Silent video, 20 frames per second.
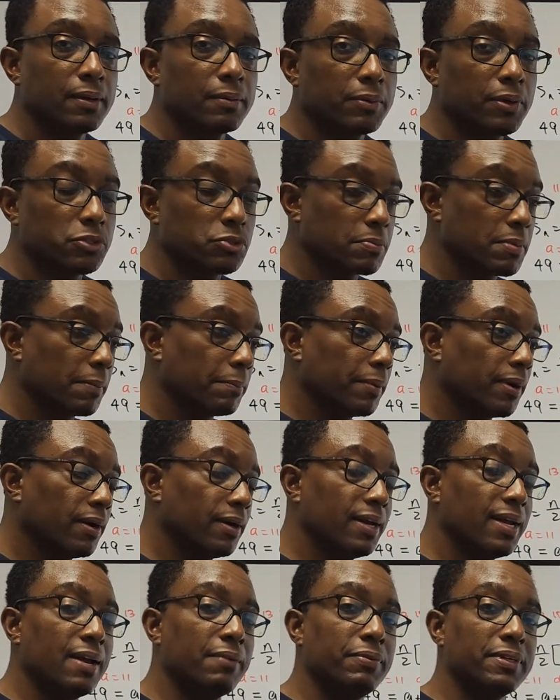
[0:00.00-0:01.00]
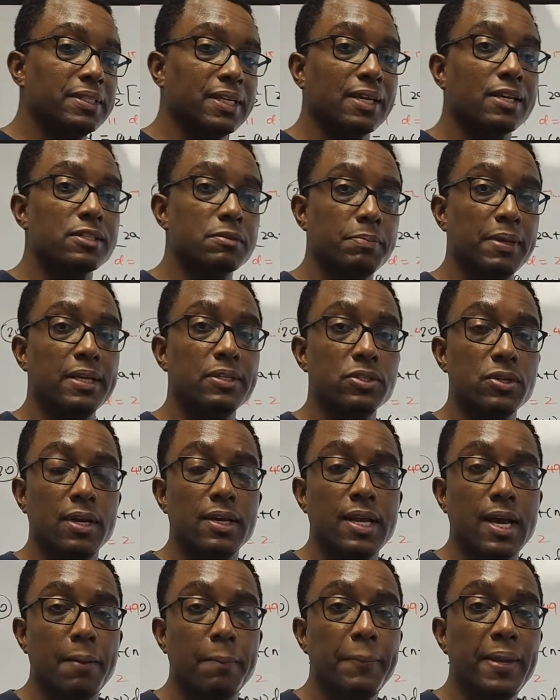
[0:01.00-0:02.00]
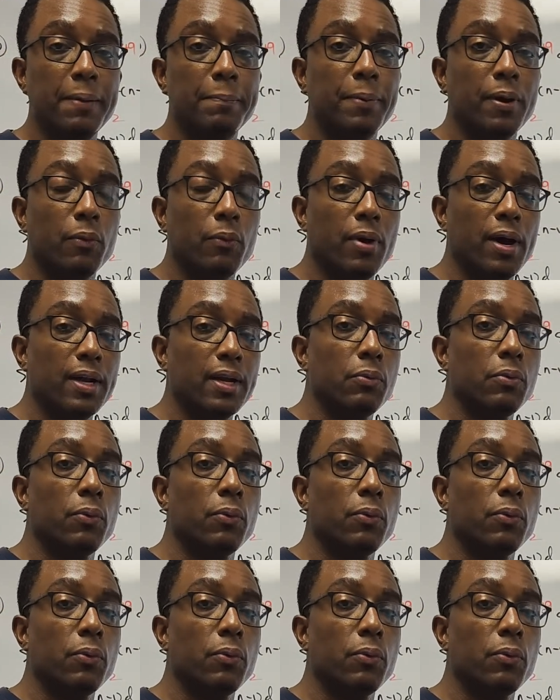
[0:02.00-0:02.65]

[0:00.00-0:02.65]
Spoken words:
Because remember, everything is based on that paper 1,